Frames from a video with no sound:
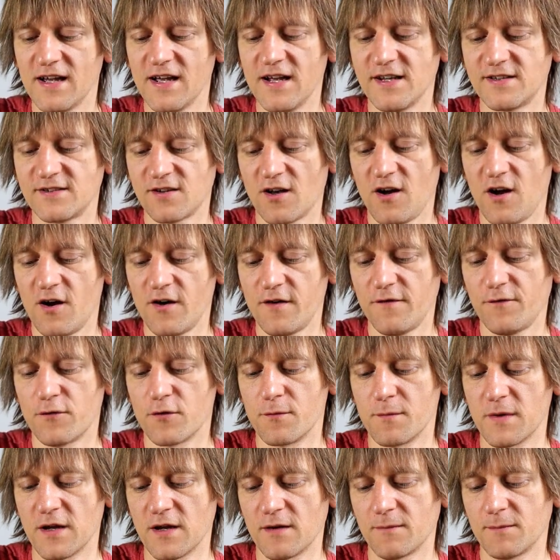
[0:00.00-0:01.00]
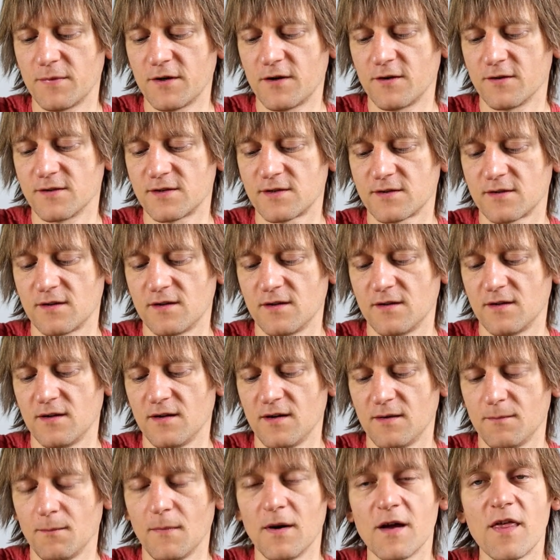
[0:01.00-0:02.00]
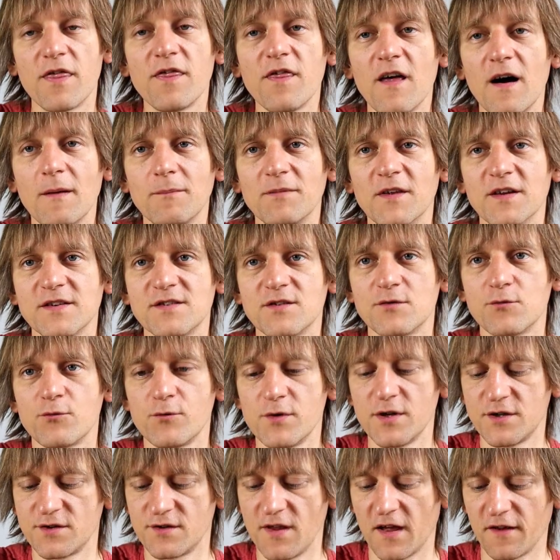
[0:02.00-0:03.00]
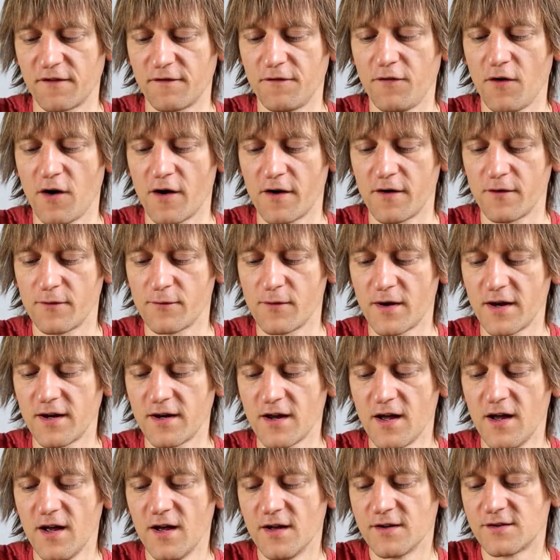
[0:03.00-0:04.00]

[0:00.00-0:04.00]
it's hard for me because my thumb doesn't reach that far, right?